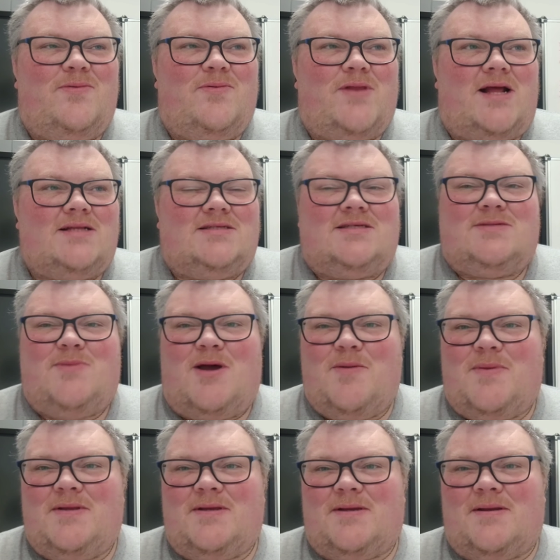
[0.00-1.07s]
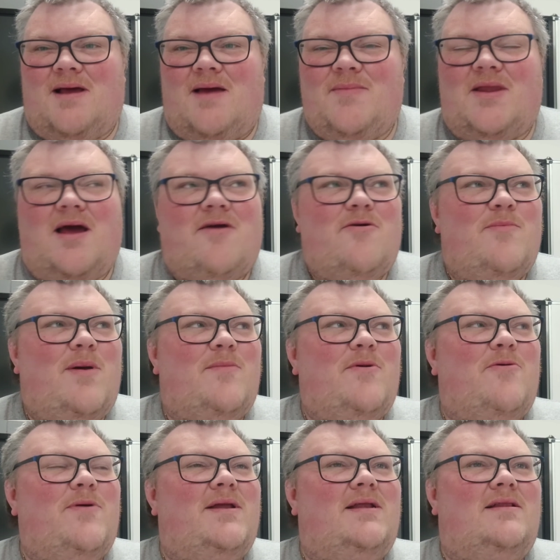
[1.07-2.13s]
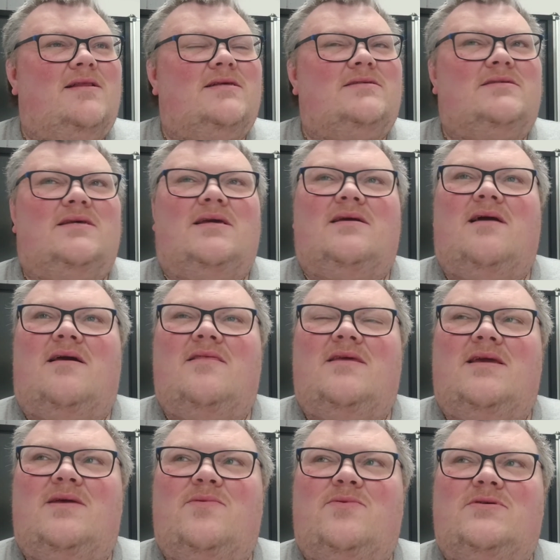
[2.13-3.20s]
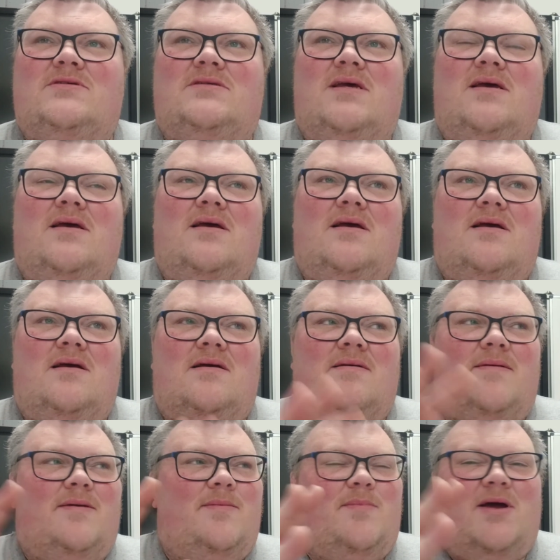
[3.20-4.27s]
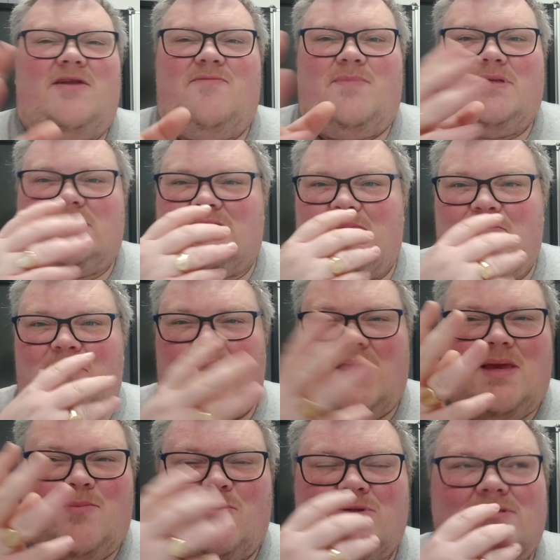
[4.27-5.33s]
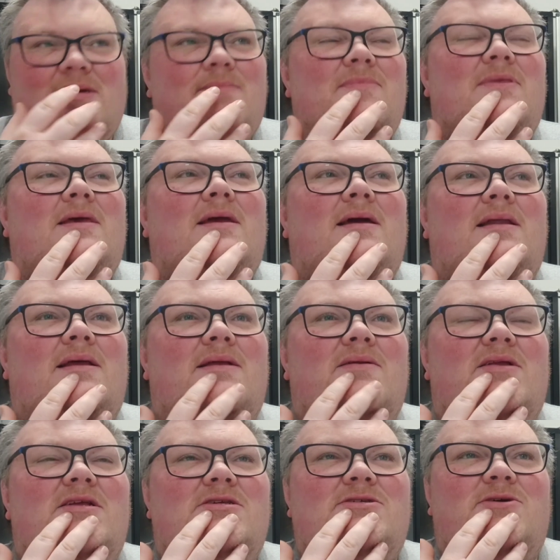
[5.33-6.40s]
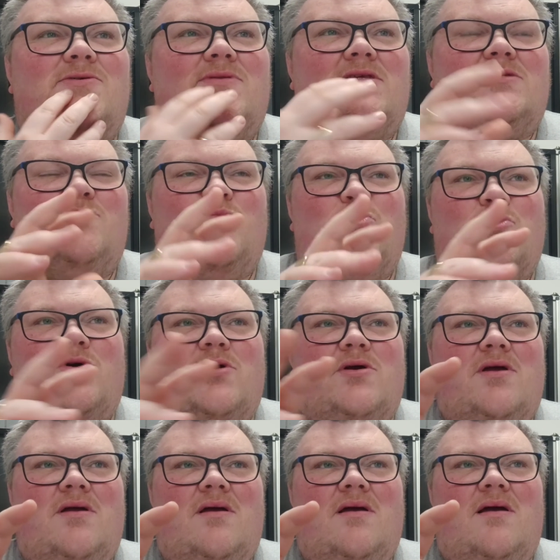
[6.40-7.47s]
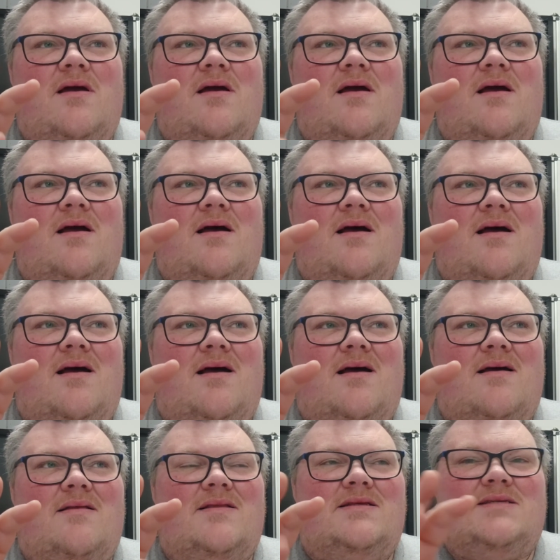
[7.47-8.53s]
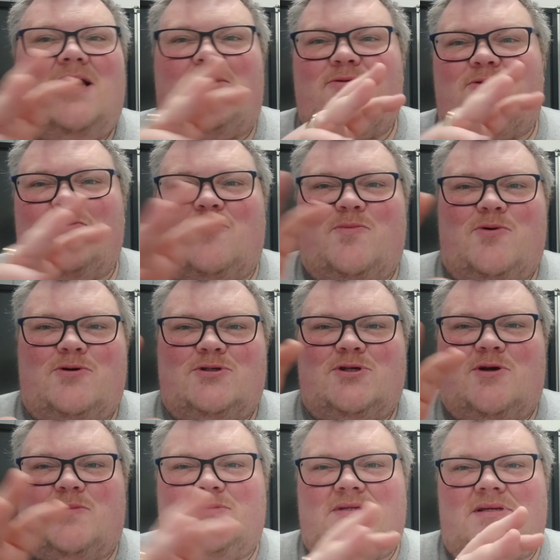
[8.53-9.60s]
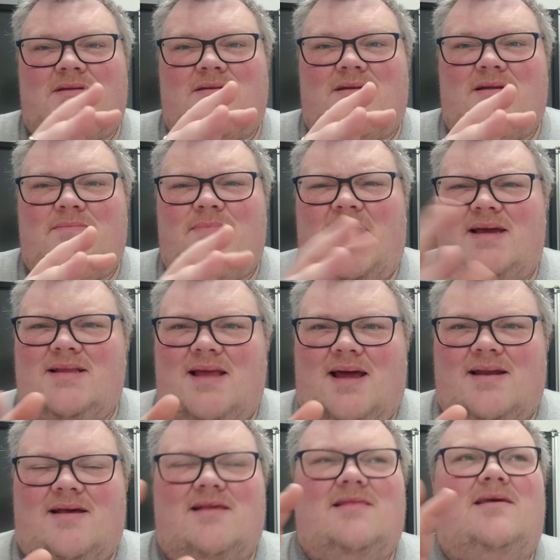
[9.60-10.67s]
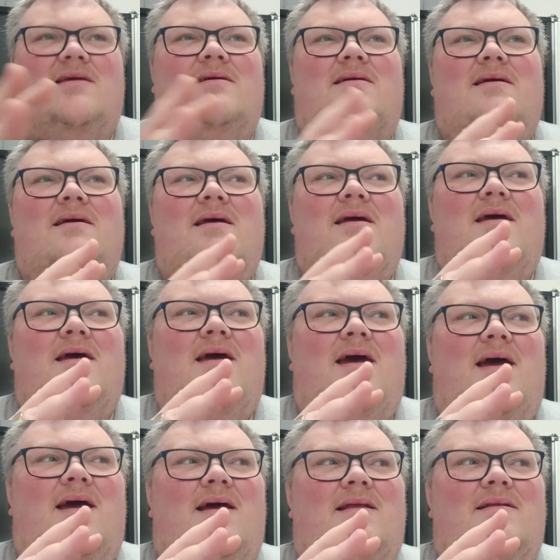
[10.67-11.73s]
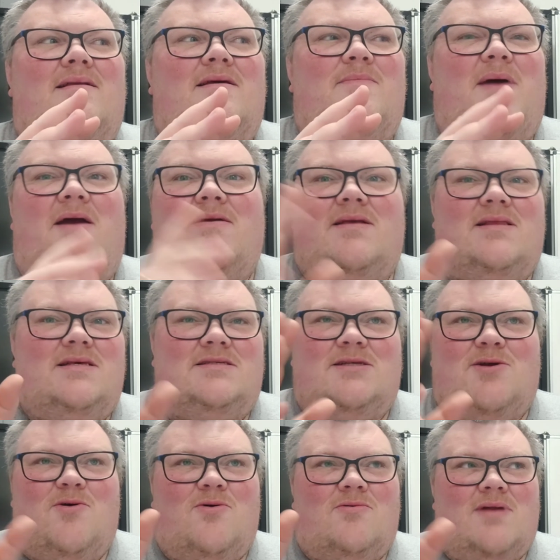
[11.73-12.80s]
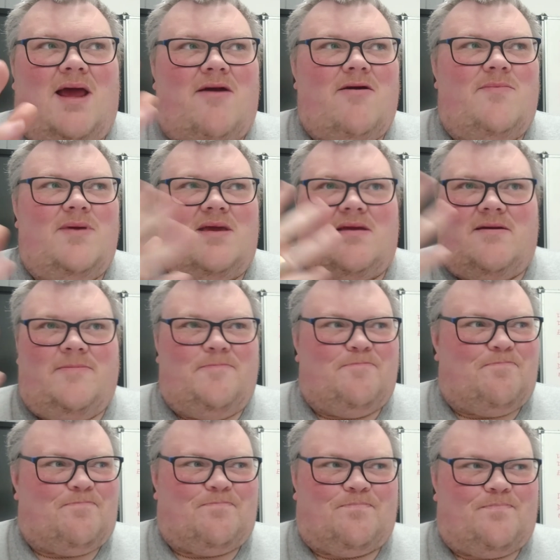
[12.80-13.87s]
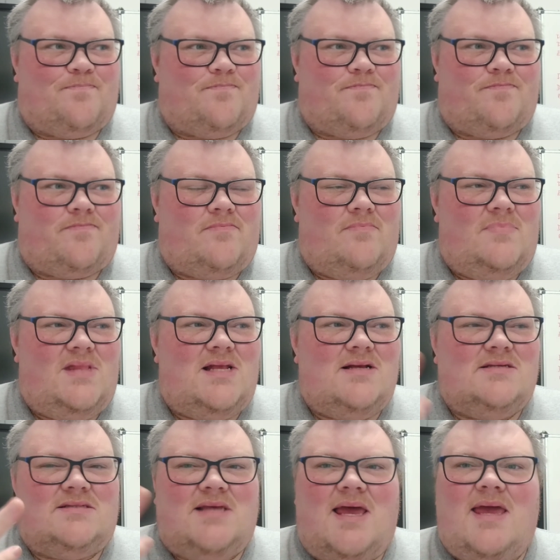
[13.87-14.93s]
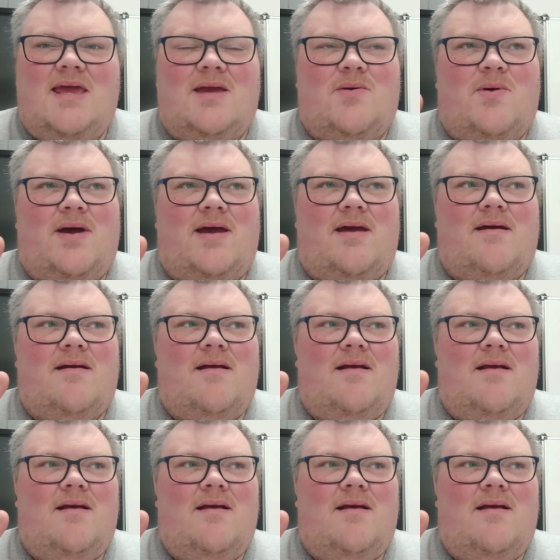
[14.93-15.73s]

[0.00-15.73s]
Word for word: that's just my opinion. I mean, I remember reading this thing, I think it might have been some meme or something, and it showed this book, these outdoor bookshops in Baghdad, I think, and apparently there's an old Arabic saying where,